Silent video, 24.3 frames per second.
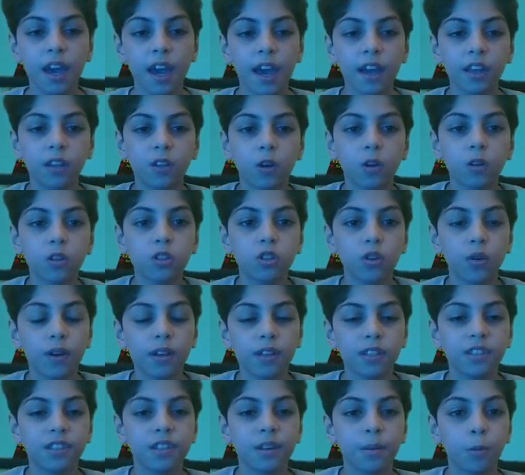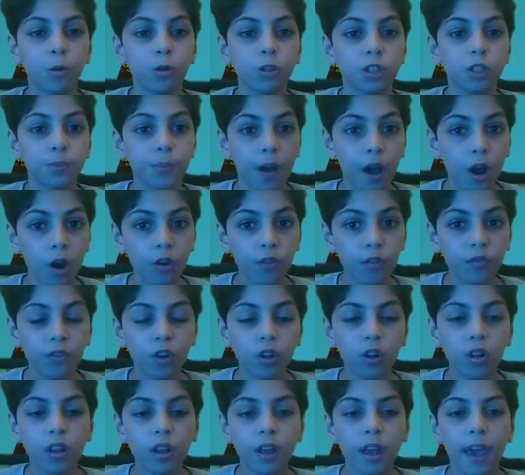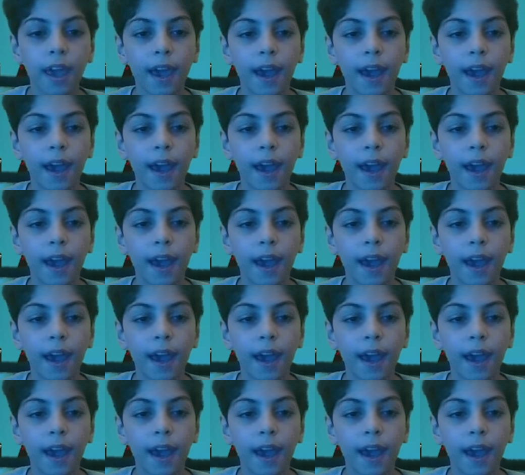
It also is the most powerful